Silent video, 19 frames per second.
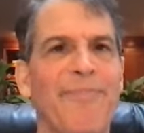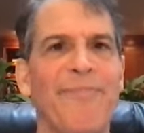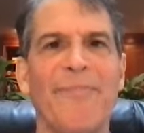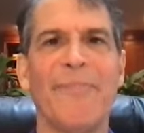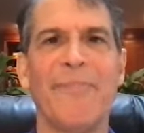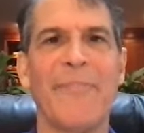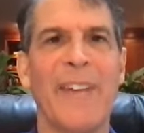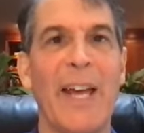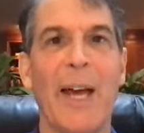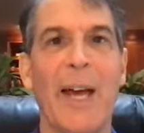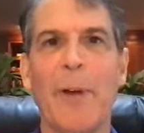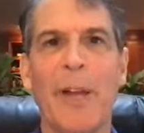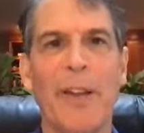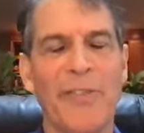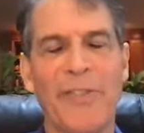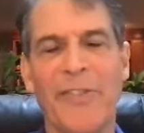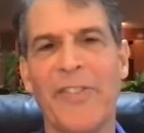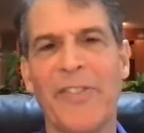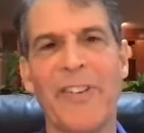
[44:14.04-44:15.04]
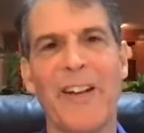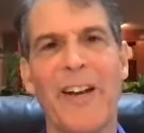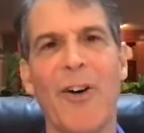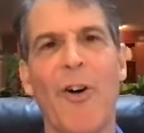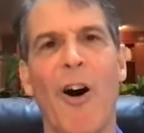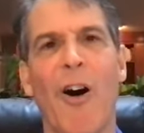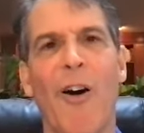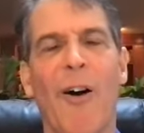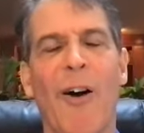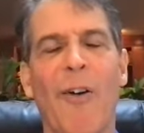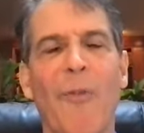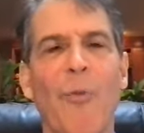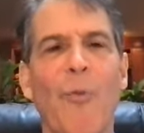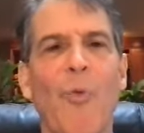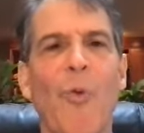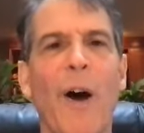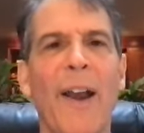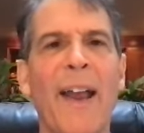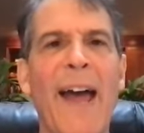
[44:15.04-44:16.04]
chemists,
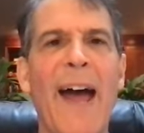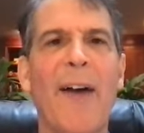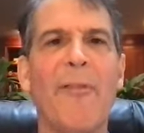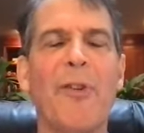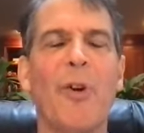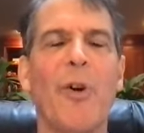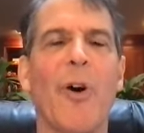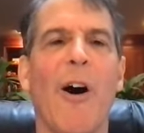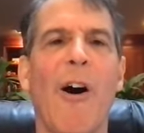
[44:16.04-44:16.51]
what have you,